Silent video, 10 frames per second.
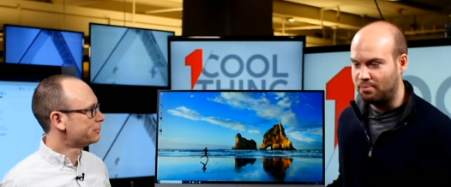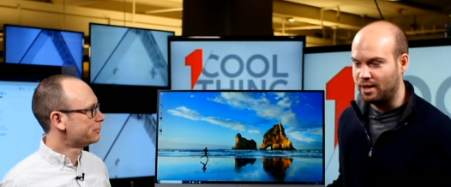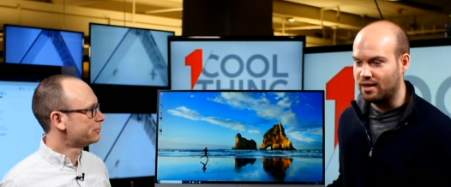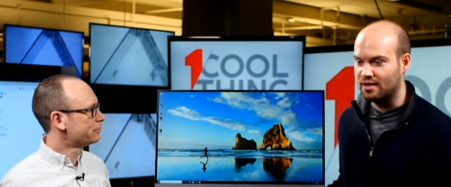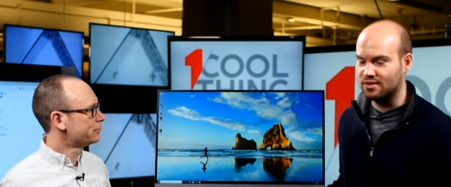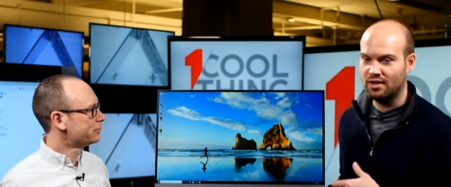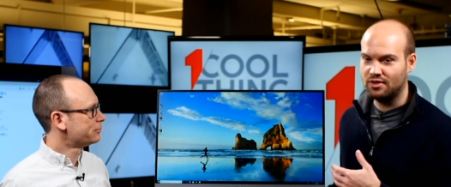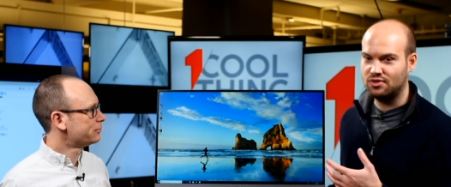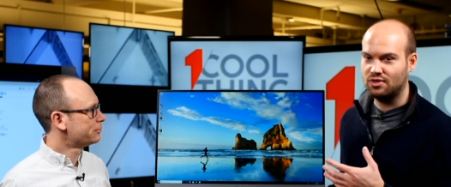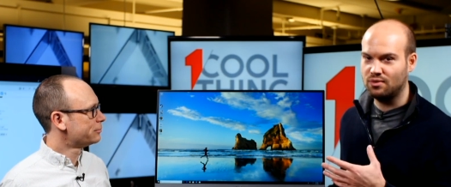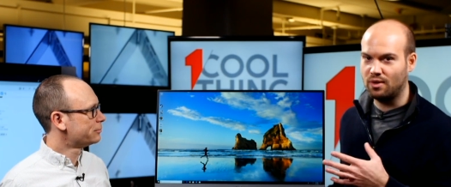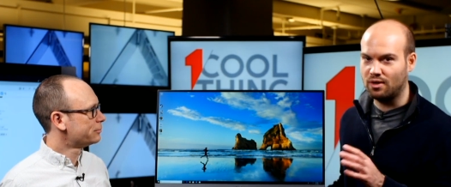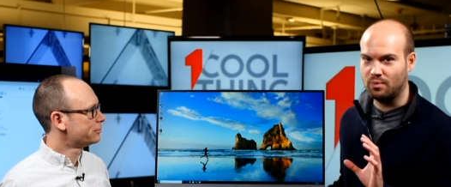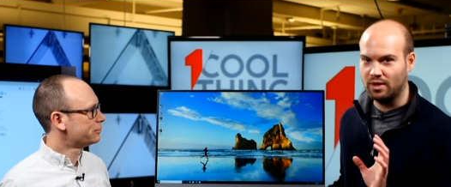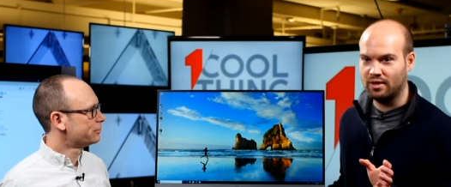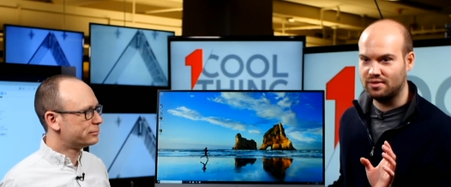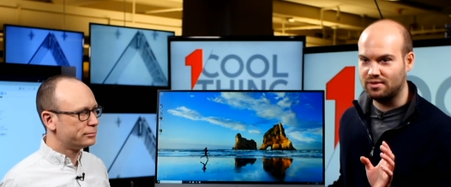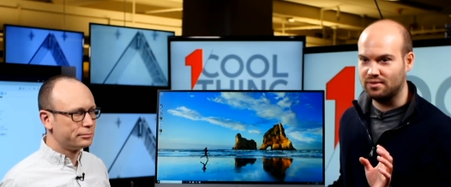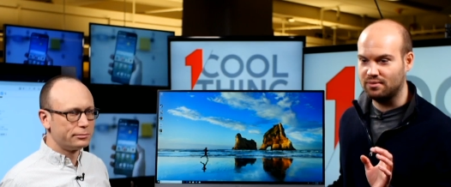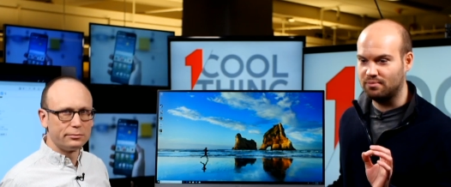Speaker 1: but as long as you are willing
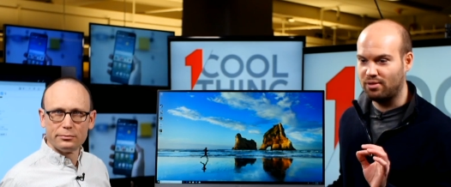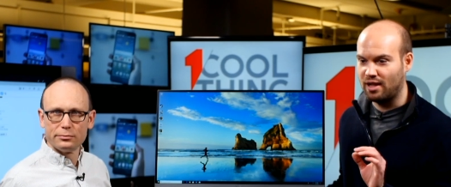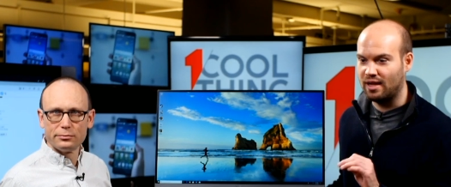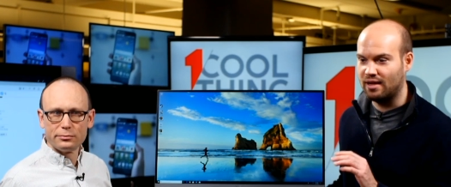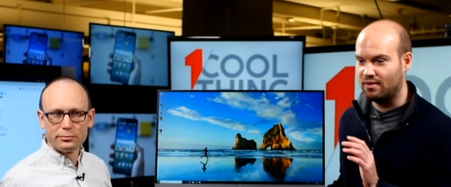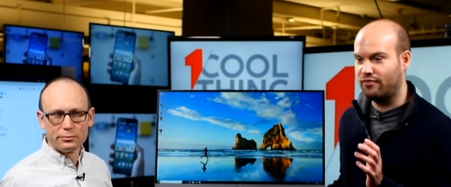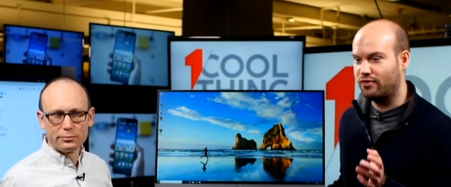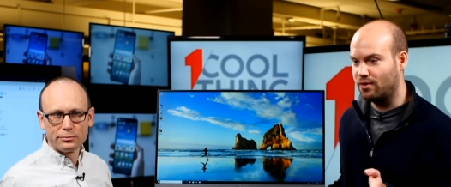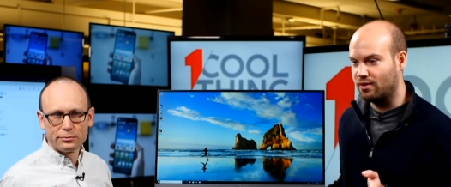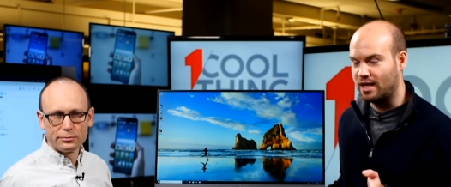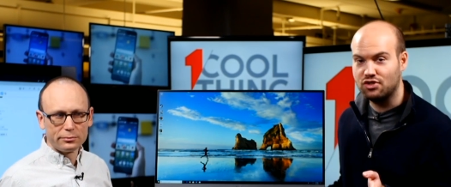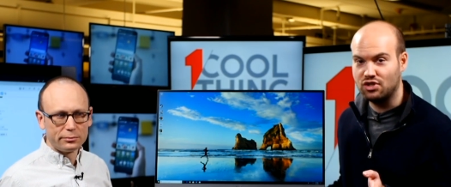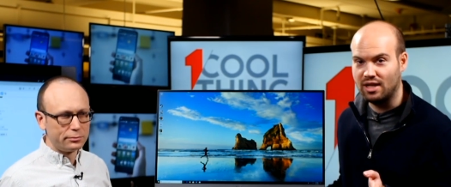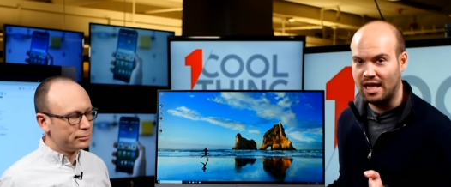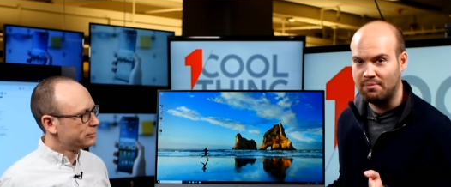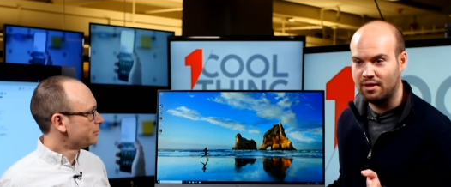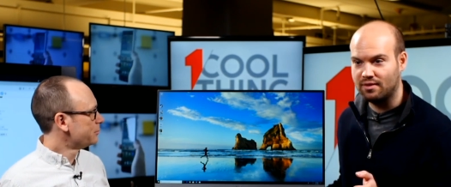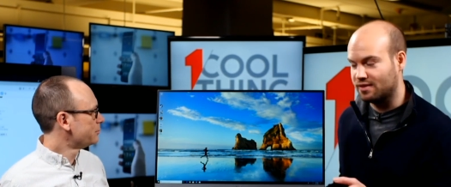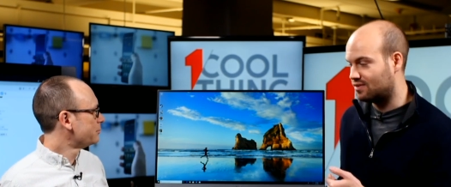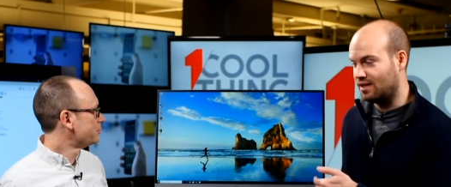to play in full HD
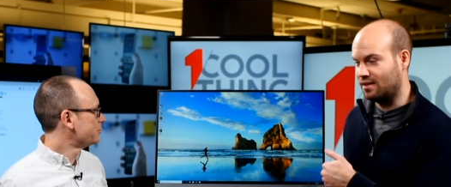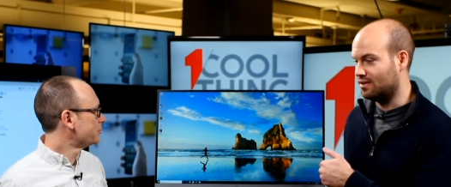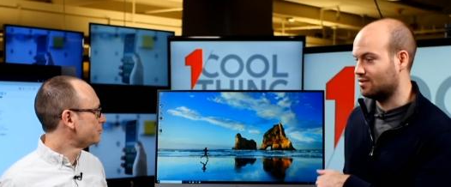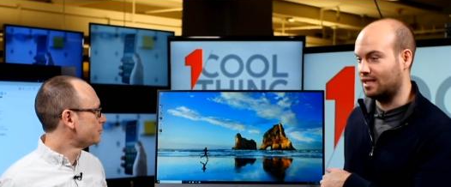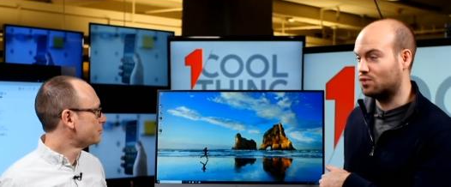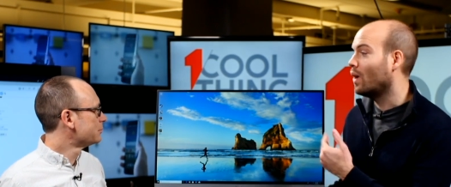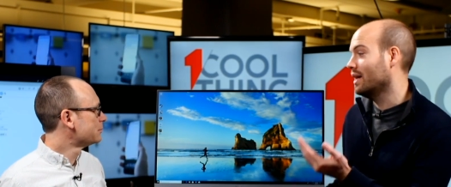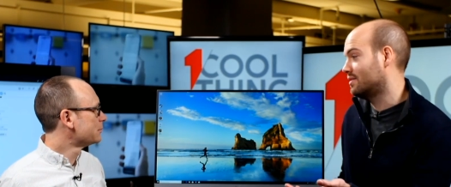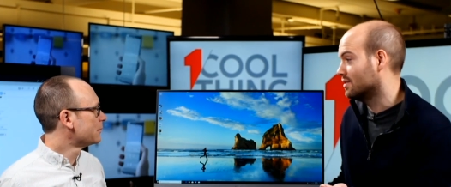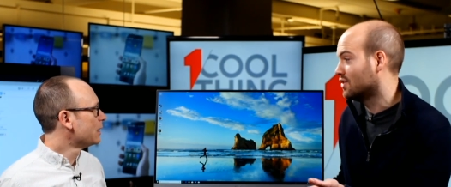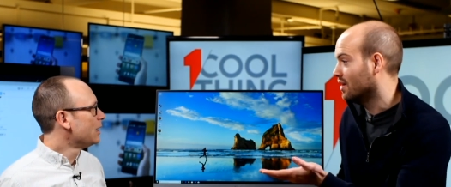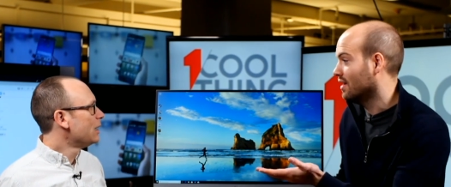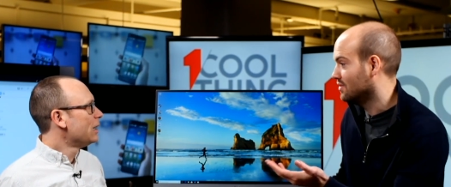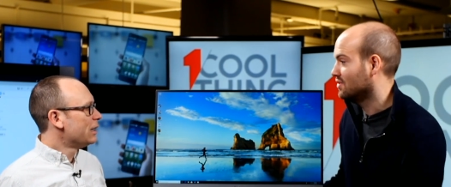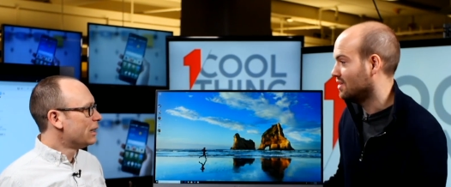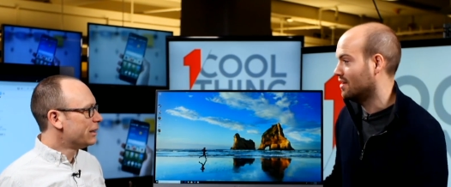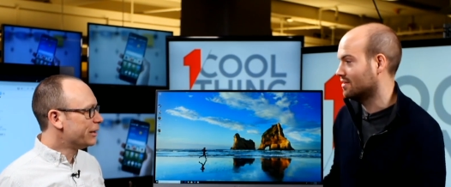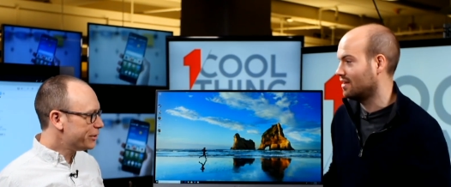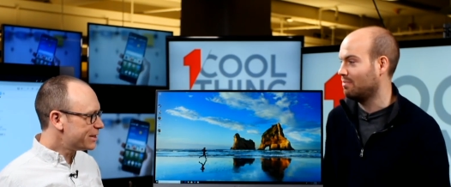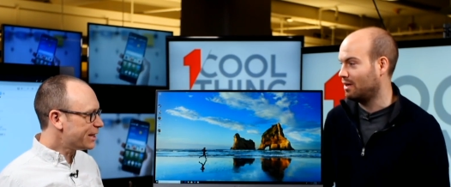gaming, this thing is like twice as good, as you
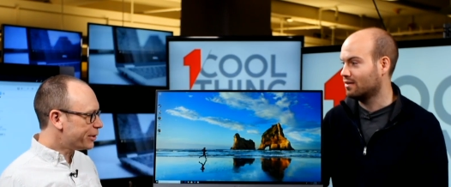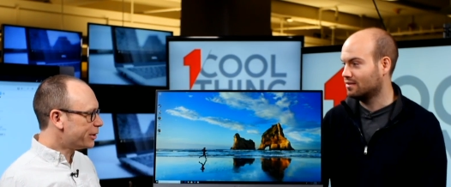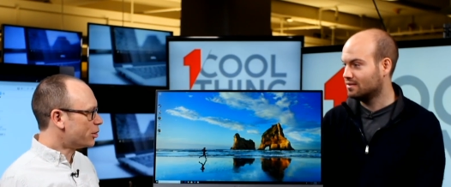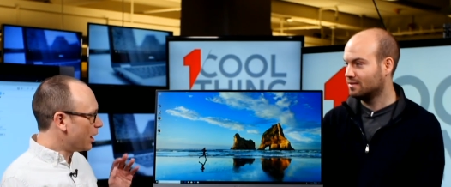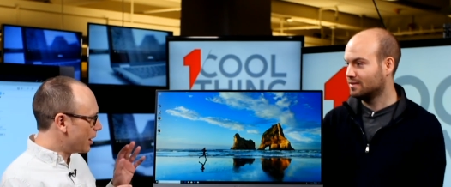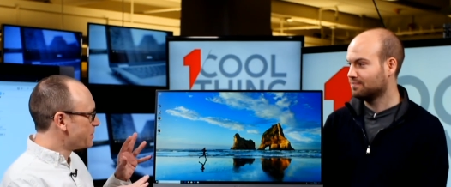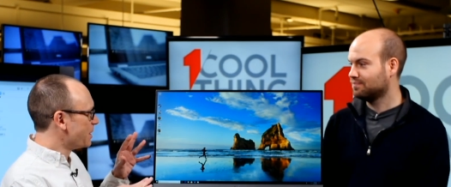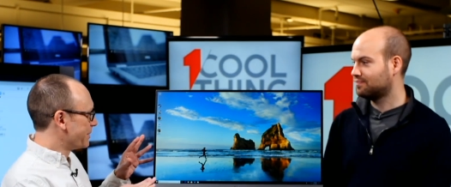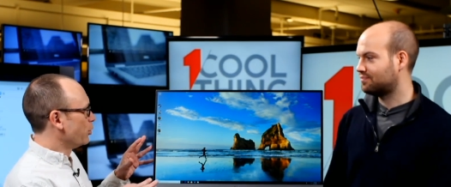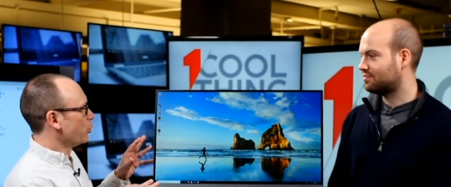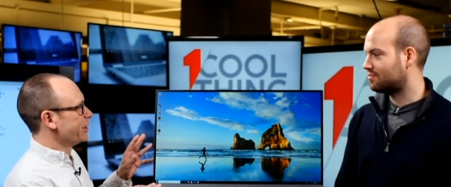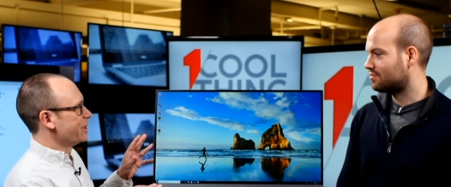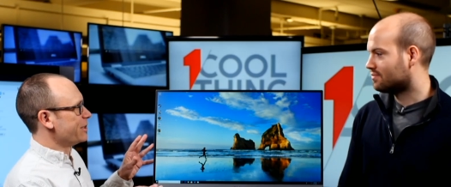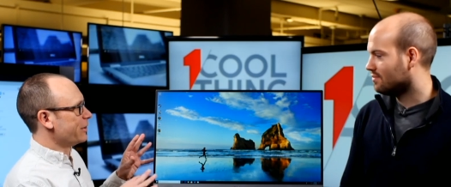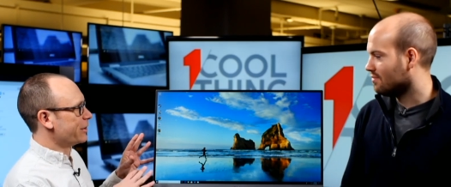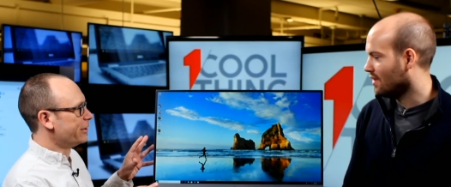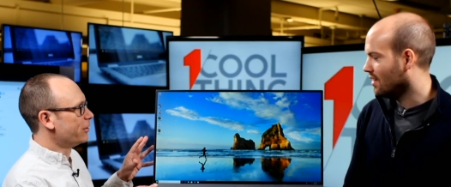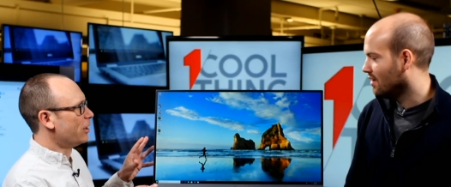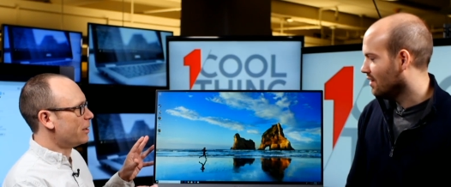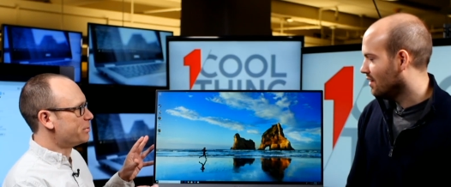said.
Speaker 2: Now, you said you could call up something gorgeous here.
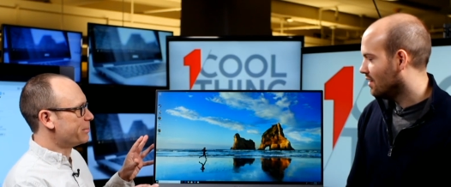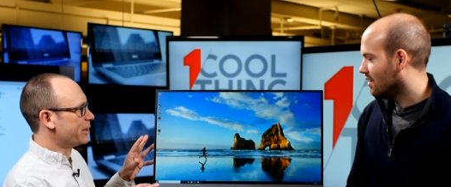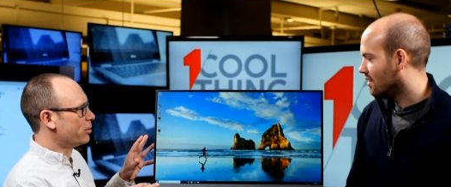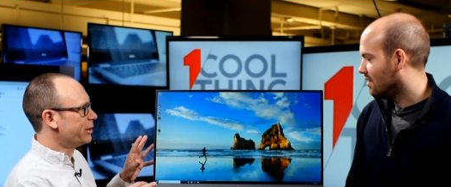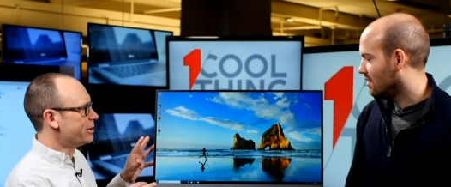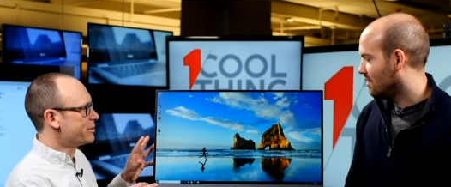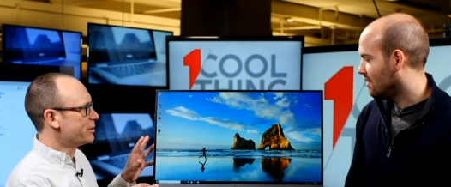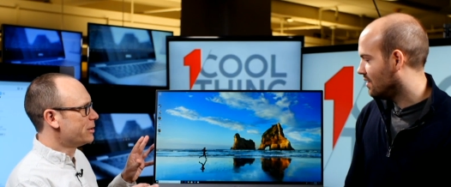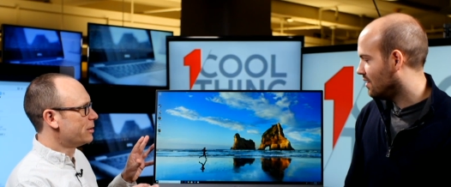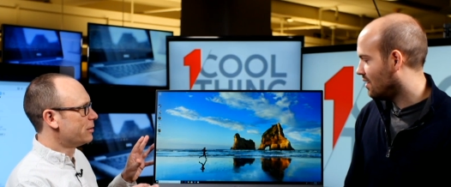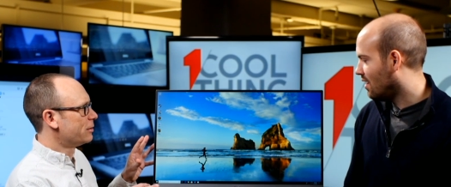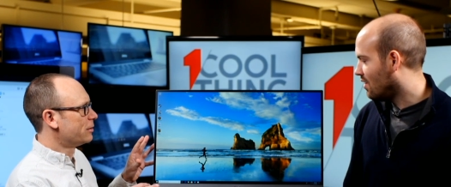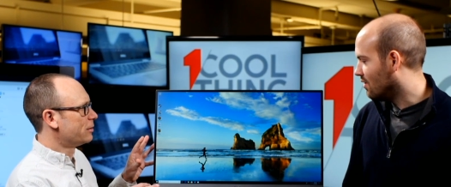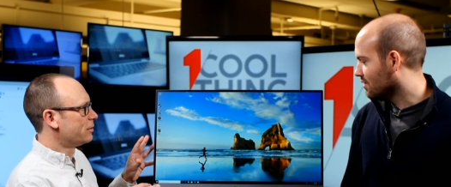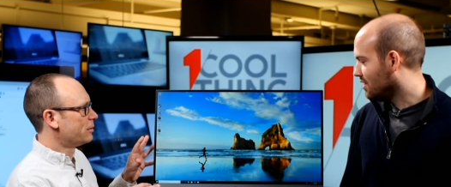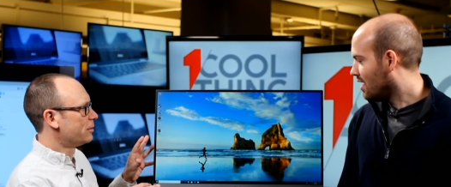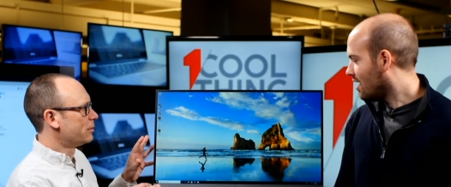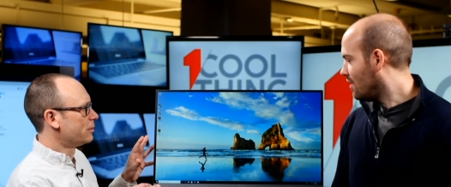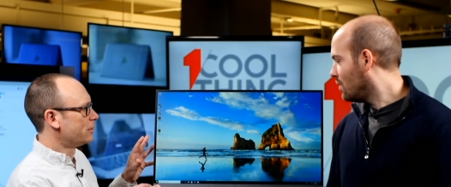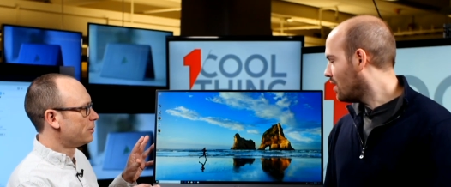Can you call up something gorgeous?
Speaker 1: Oh,
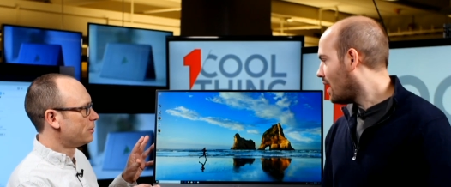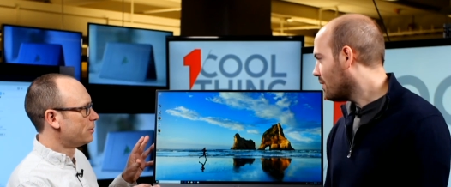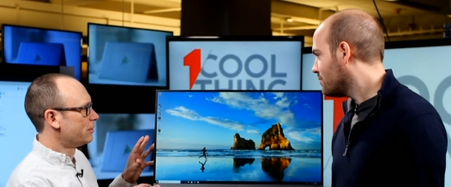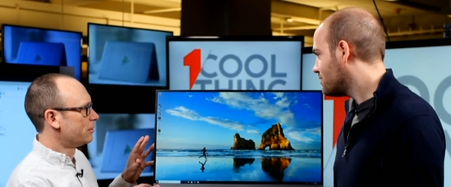yeah. Well, I